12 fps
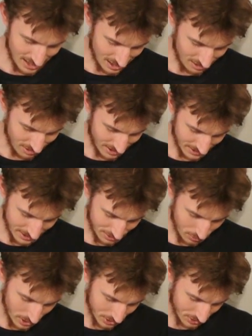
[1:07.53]
Alright,
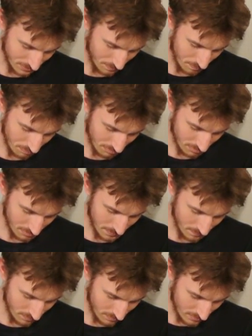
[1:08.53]
next question.
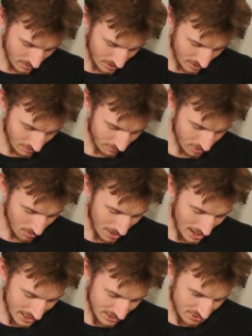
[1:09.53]
From
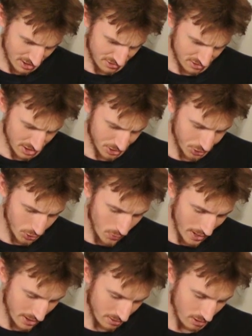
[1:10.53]

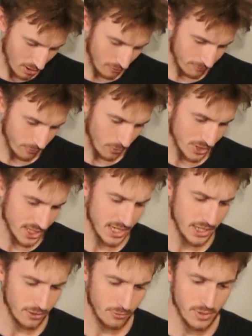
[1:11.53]

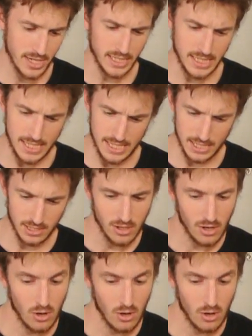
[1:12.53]
IZZUNR4T3D,